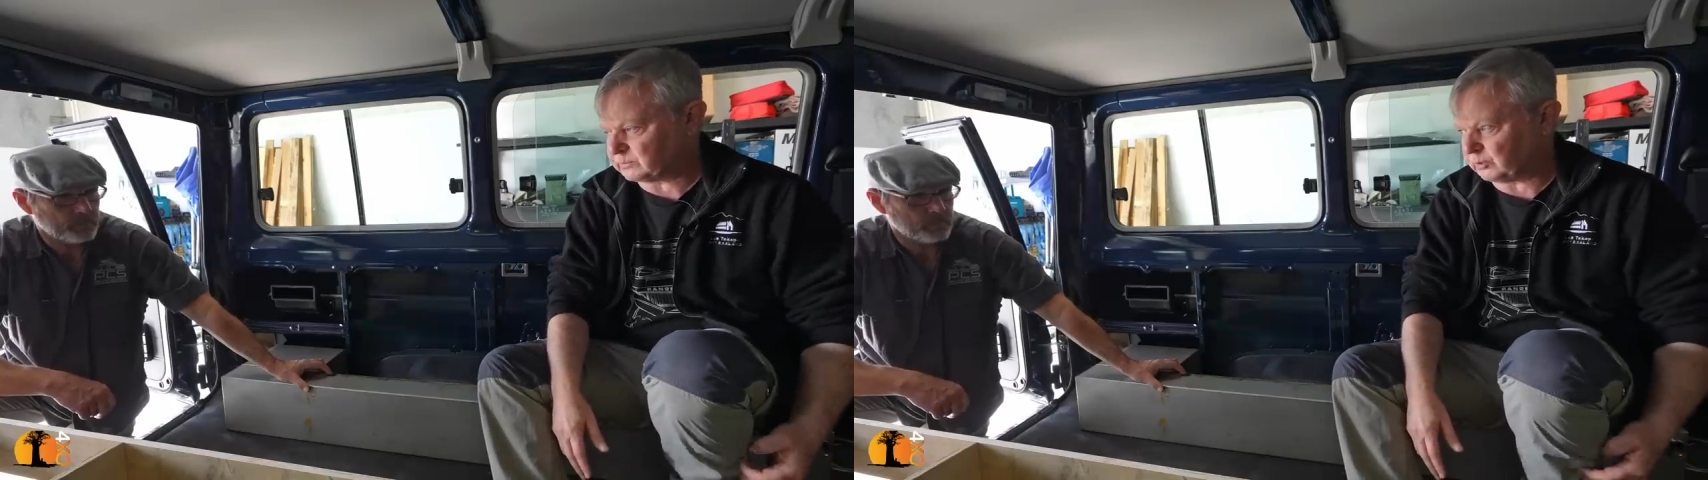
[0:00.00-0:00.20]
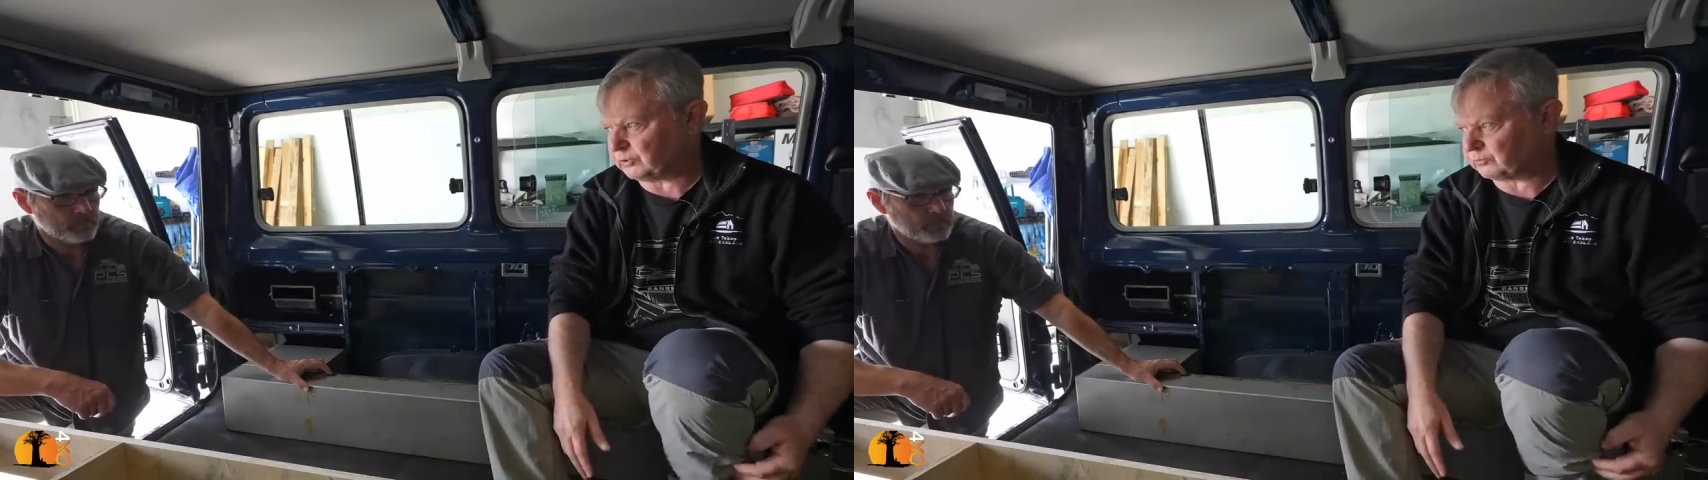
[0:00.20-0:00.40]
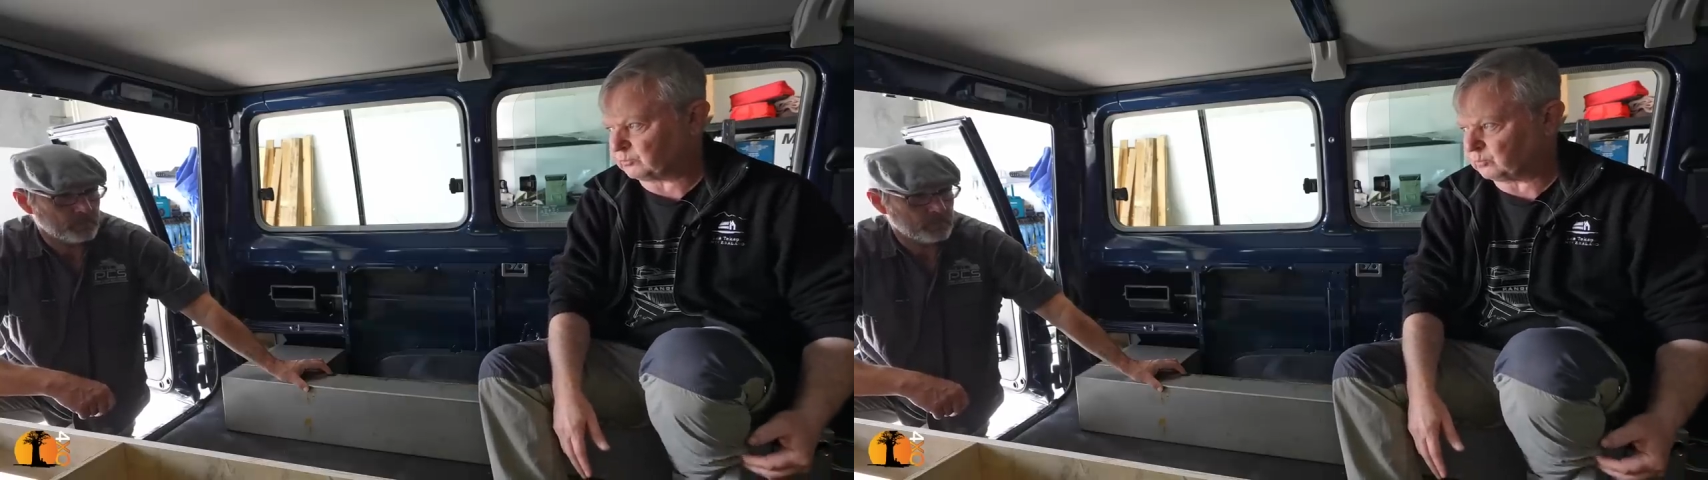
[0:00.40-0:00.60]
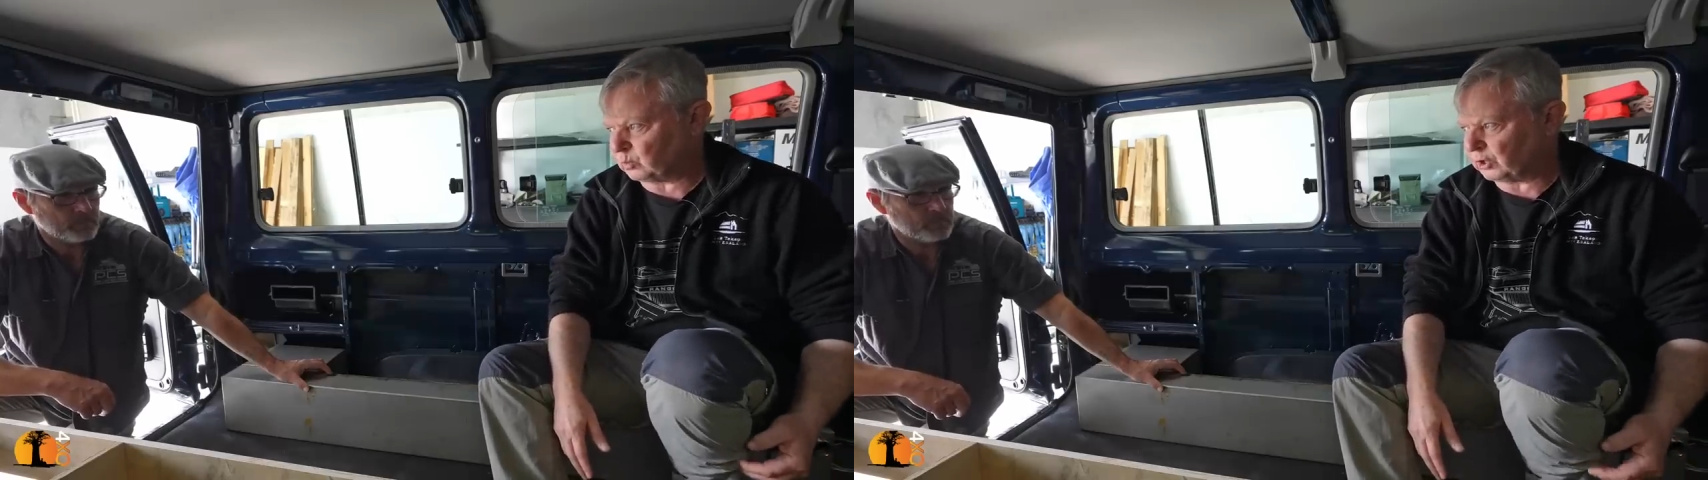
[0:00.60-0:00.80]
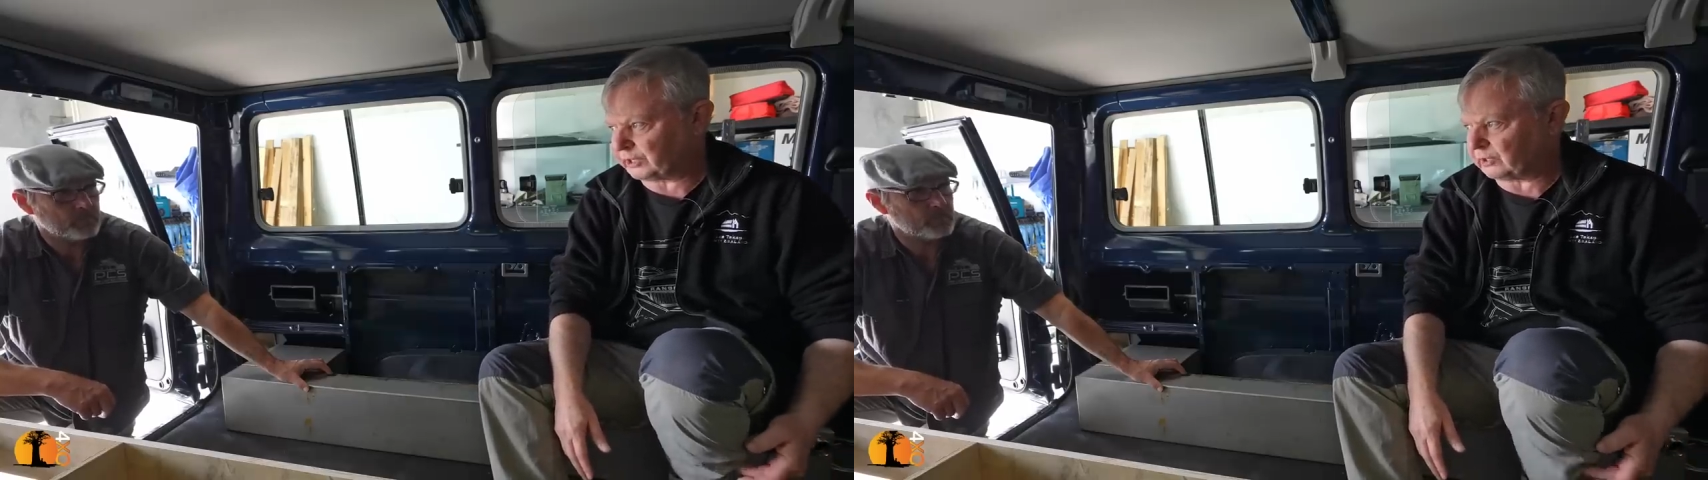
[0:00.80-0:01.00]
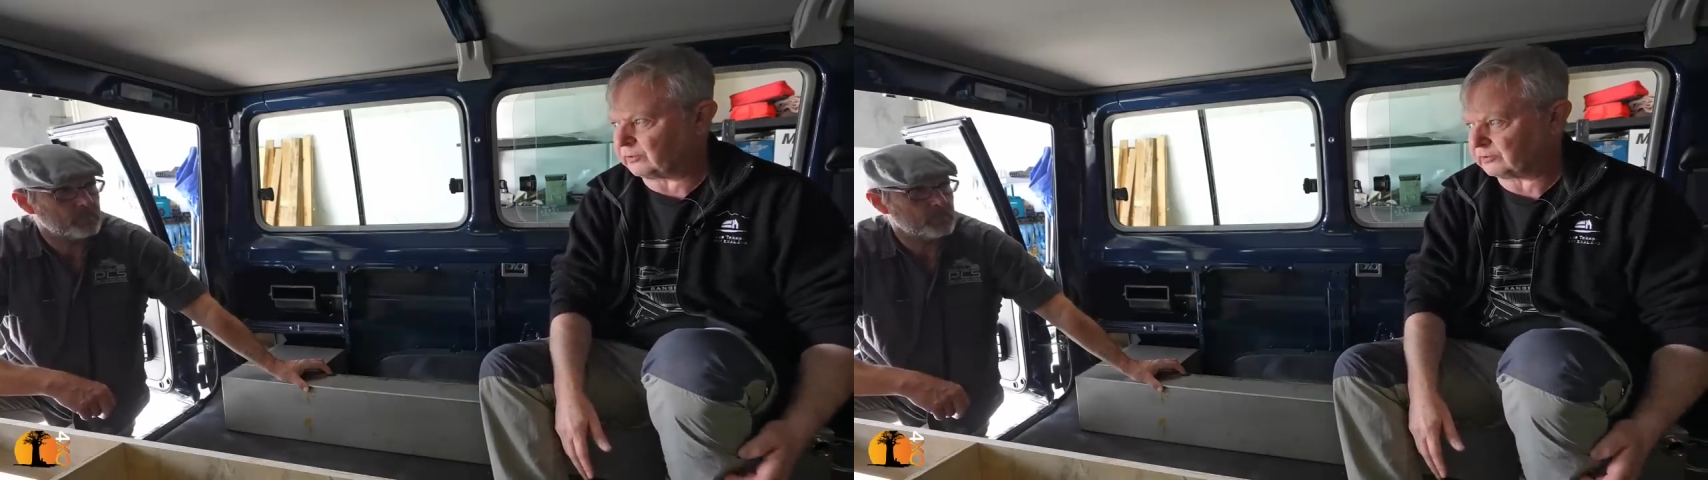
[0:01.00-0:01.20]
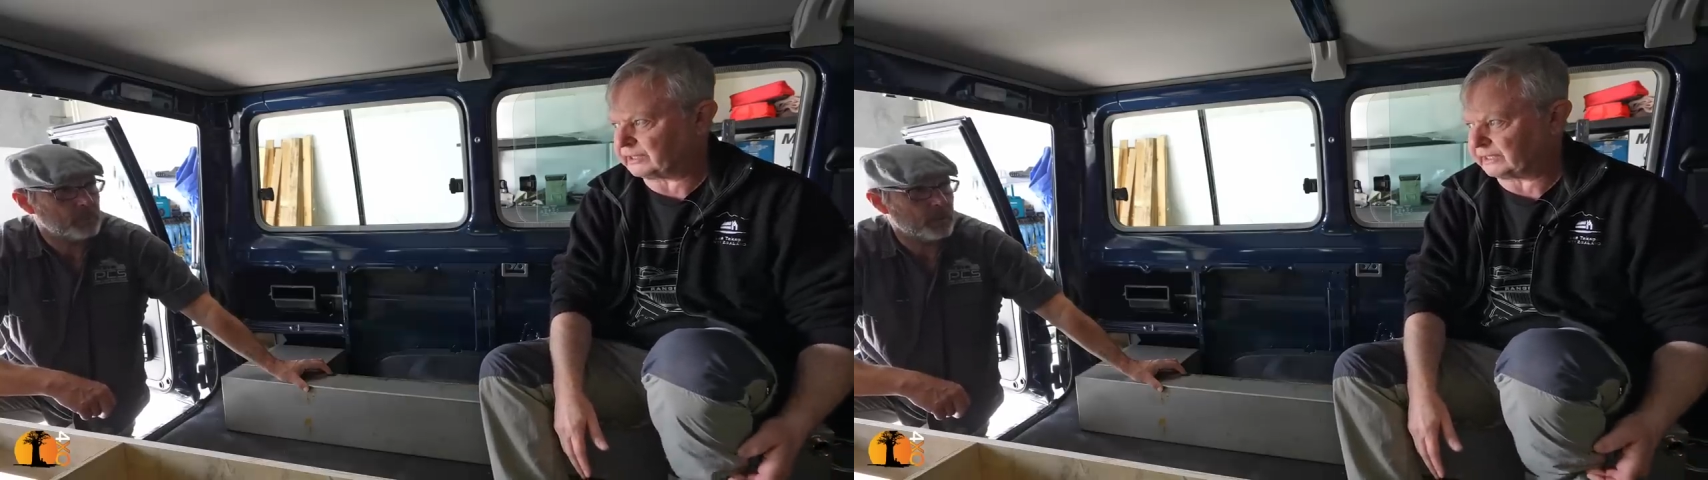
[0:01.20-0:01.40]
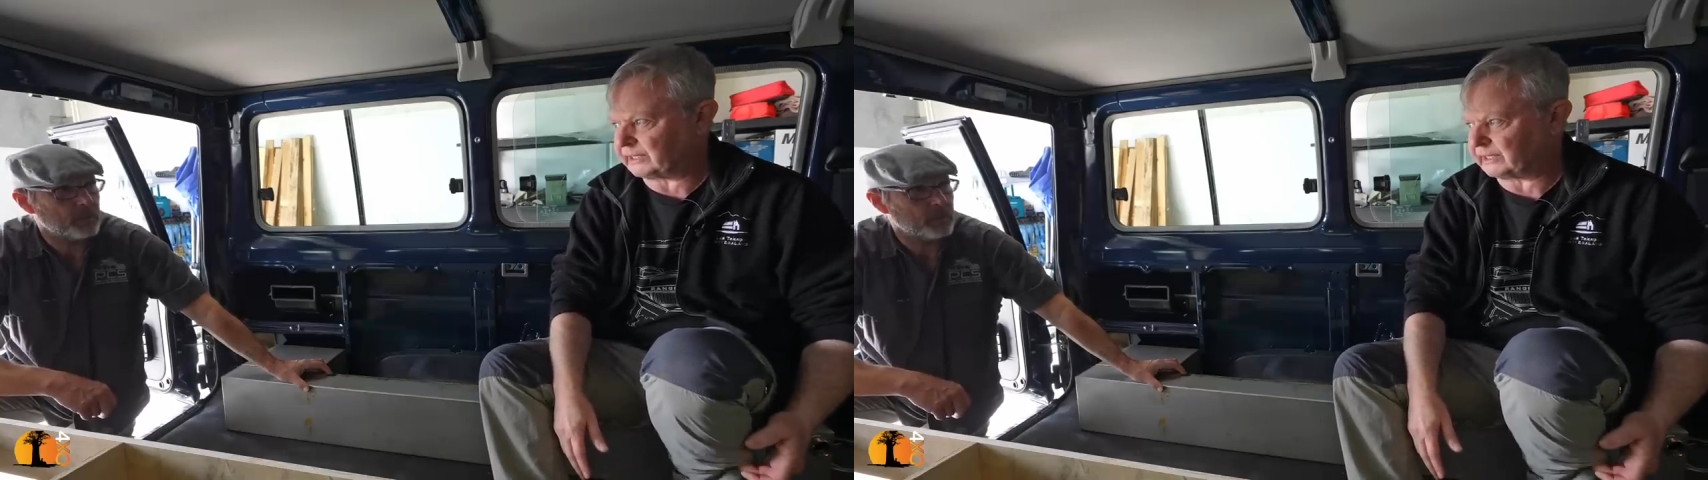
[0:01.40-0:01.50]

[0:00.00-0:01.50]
worth working on to get yep.